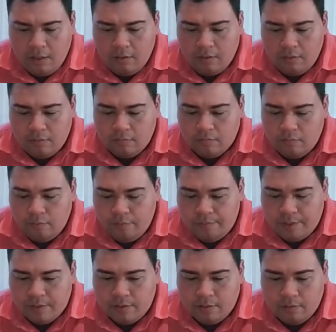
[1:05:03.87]
Oh,
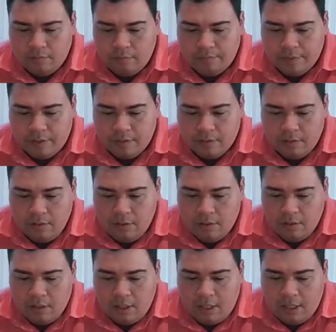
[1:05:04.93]
whoops.
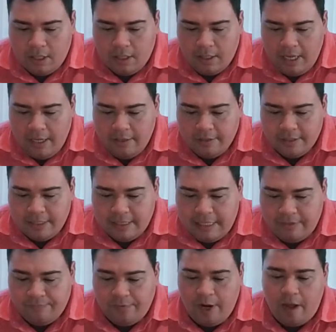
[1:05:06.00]
Anchor
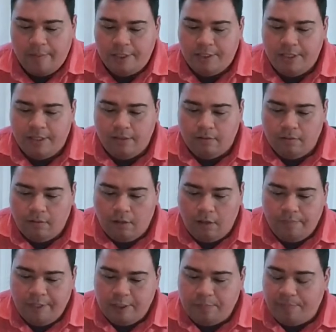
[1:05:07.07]
says, for how much did
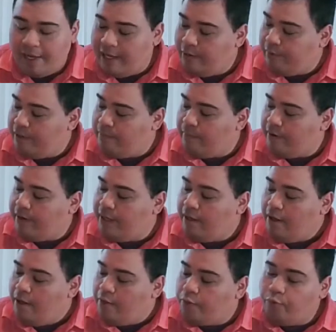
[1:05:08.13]
Long Beach buy Queen Mary?
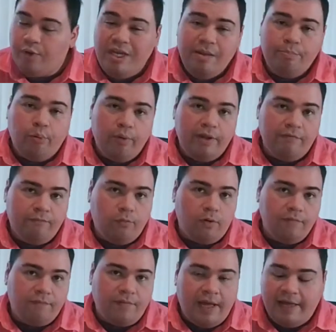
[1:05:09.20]

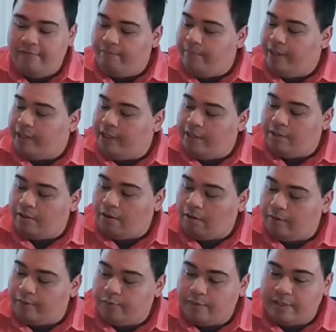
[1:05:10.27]
$3.45 million
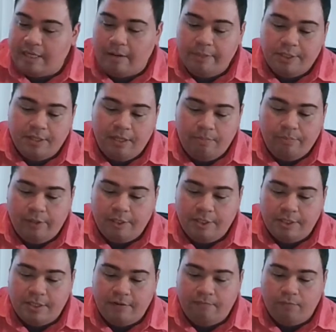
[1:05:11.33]
was how much they
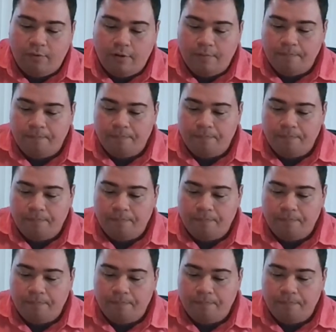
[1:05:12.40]
purchased it for.